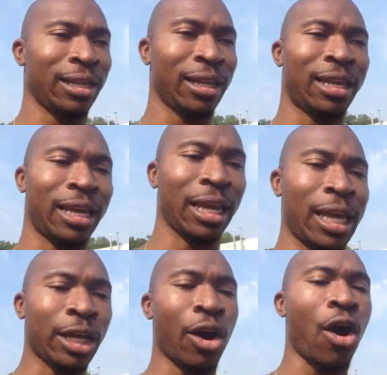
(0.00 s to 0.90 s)

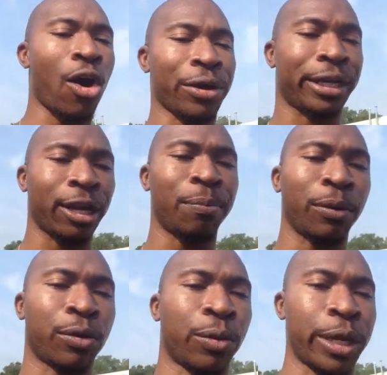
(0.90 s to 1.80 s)
he called
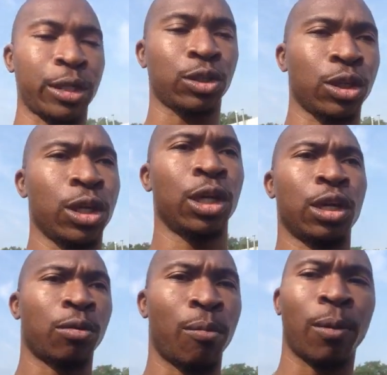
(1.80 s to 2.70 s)
hypocrites
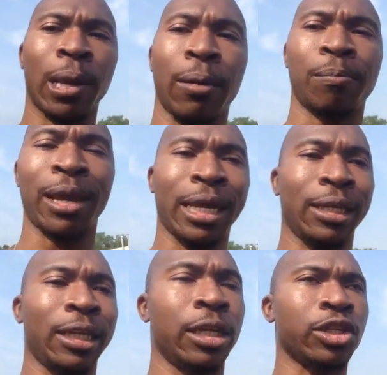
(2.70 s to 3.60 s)

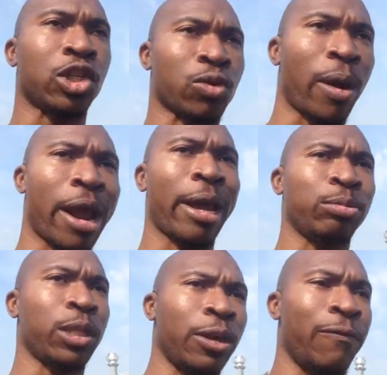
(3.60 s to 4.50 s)
mainly the
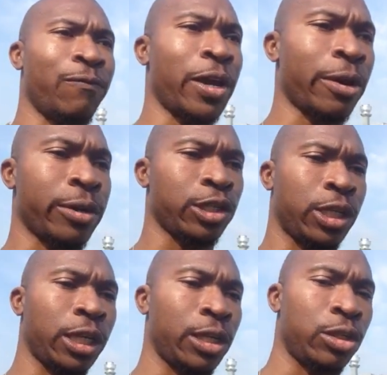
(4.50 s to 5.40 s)
scribes and
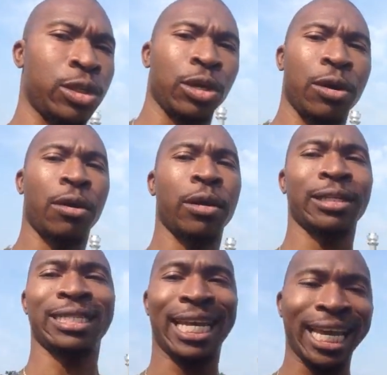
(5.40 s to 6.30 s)
Pharisees,
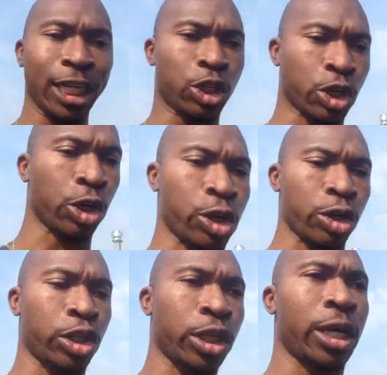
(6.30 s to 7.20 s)

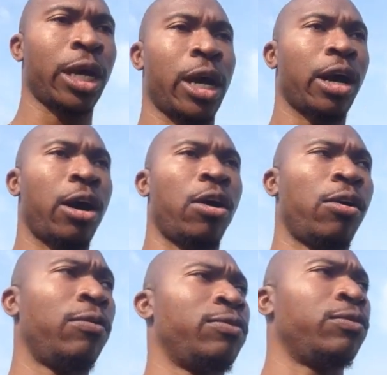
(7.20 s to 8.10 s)
teachers
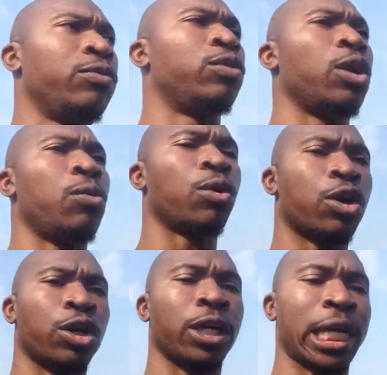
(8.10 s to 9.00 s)
of the
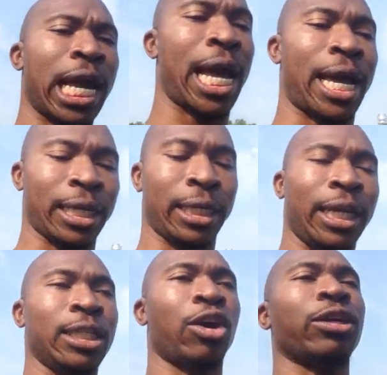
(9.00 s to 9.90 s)
word of God.
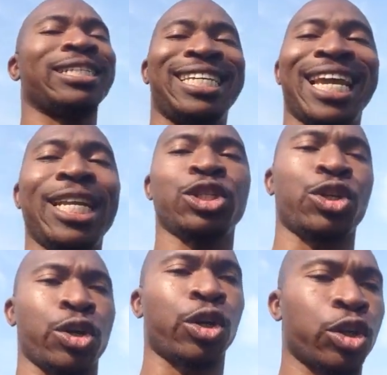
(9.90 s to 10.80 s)
These are
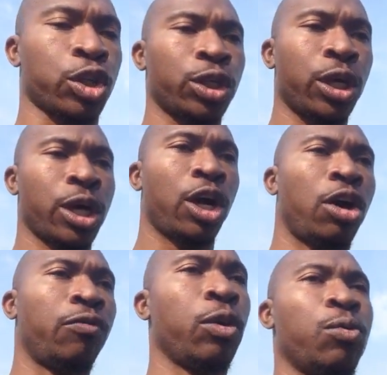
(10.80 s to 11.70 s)
teachers of the